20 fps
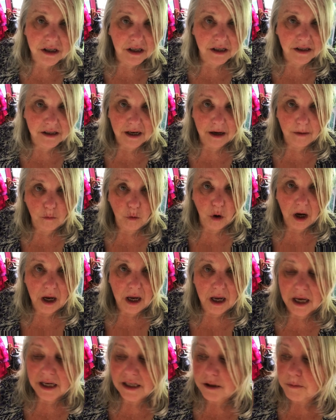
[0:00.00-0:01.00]
it the same
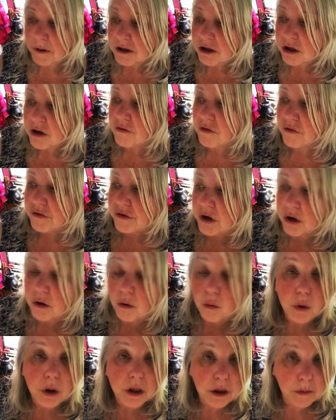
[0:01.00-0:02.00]
way, especially if you've done
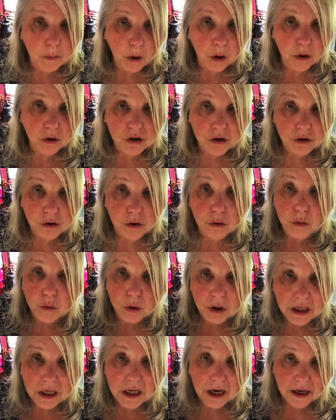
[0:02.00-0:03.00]
a really personal,
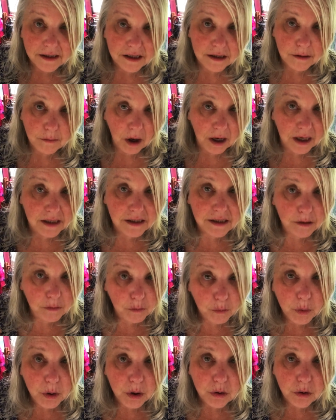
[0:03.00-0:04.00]
really customized
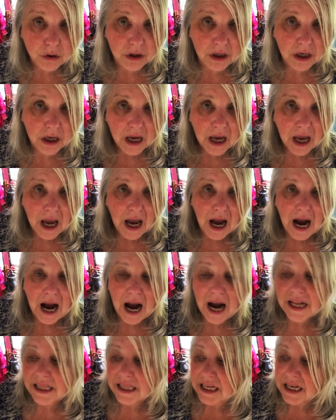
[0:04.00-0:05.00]
build.
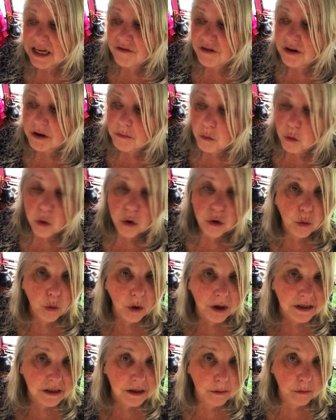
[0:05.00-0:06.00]
I think of it more the
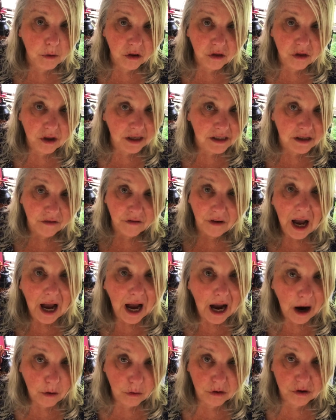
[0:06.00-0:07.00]
way someone thinks of a
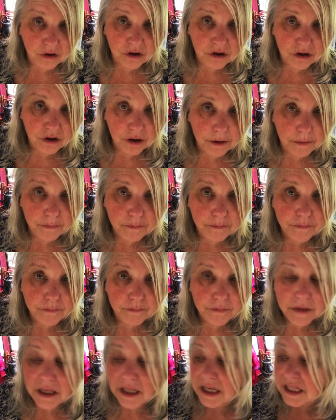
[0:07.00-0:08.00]
house.
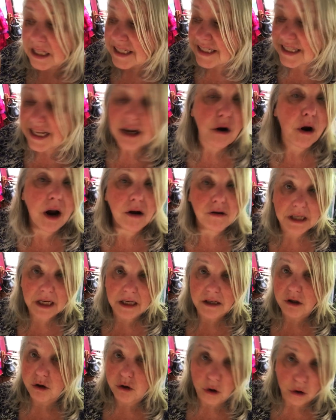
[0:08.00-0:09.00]
Like, let's say your house
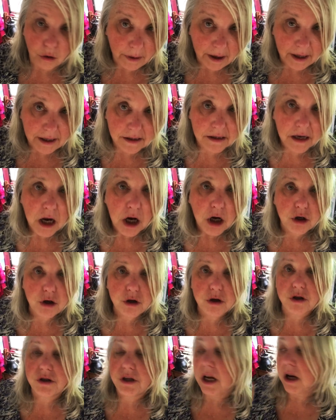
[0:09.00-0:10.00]
gets termites.
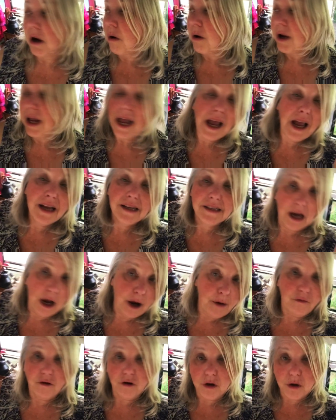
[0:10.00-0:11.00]
Do you just say, okay,
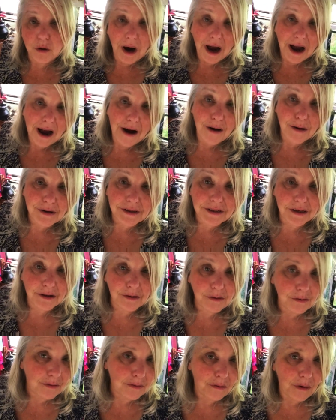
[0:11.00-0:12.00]
time for a new house
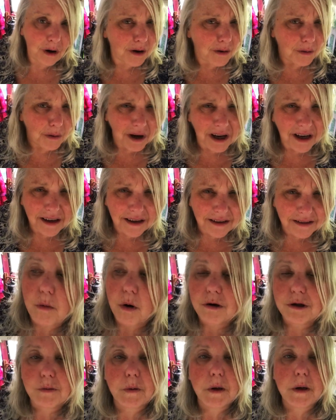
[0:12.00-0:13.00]
and walk away?
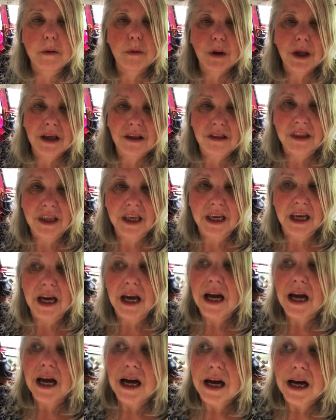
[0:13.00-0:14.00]
Most people, I think,
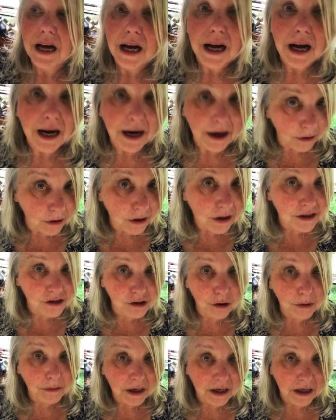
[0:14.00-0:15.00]
hire an
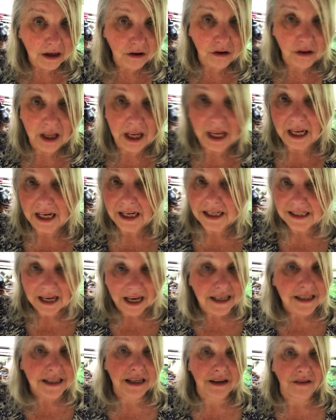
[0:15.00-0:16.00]
exterminator. They get it
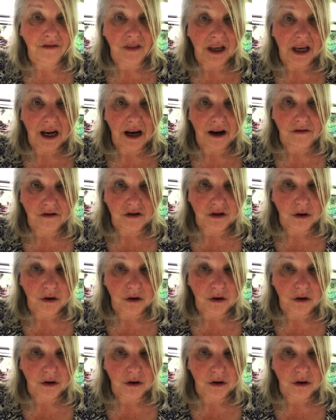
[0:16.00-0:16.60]
tented if they have